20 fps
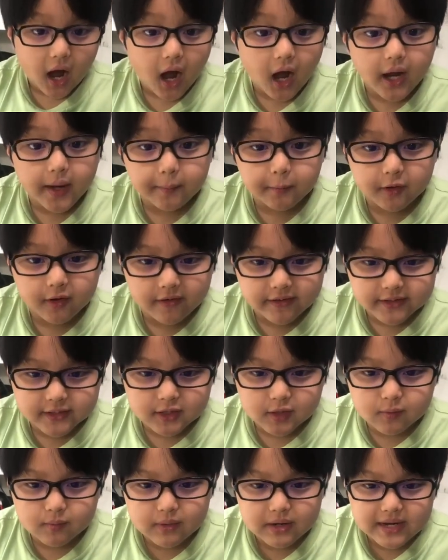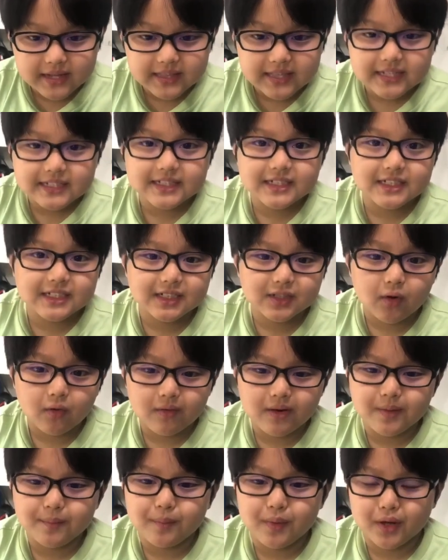I'm going to read the
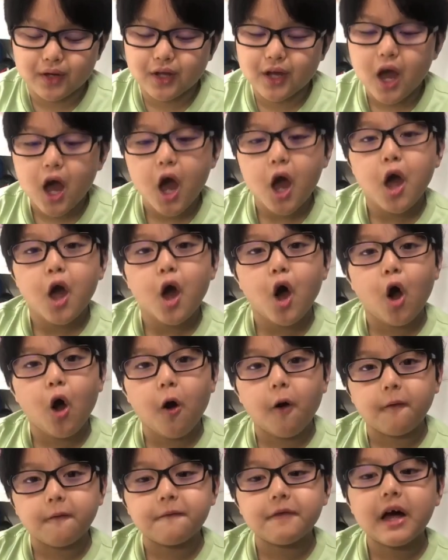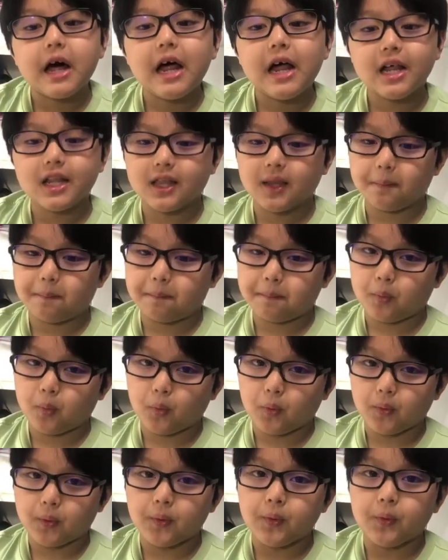storybook of The
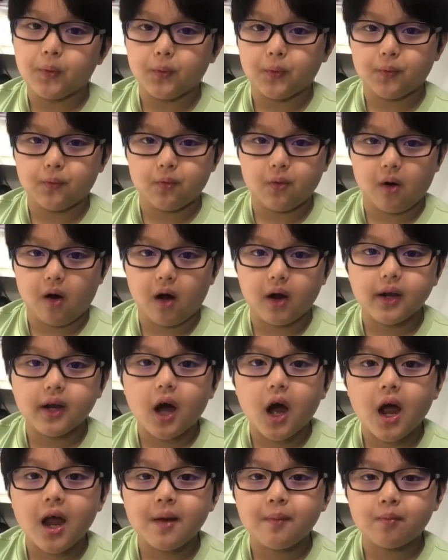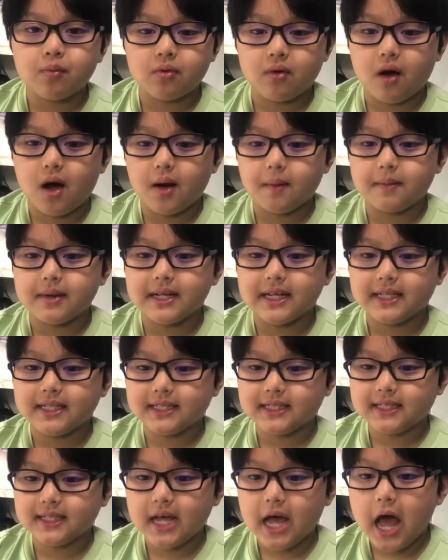Boy Who Cried, I
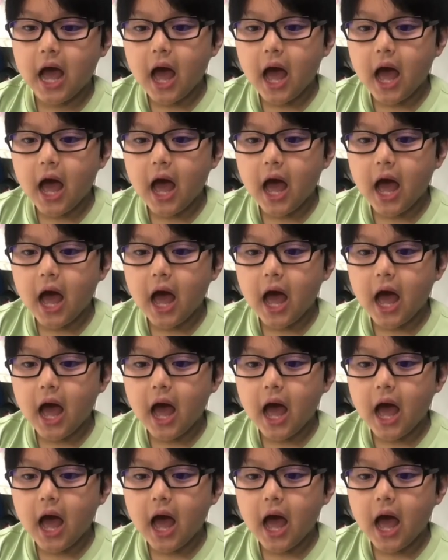Promise,